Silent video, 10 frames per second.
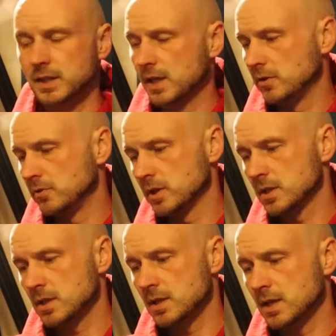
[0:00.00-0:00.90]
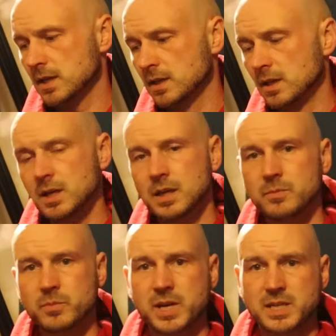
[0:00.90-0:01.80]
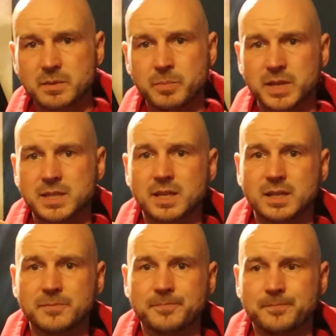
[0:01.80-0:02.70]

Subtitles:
and then you just press the button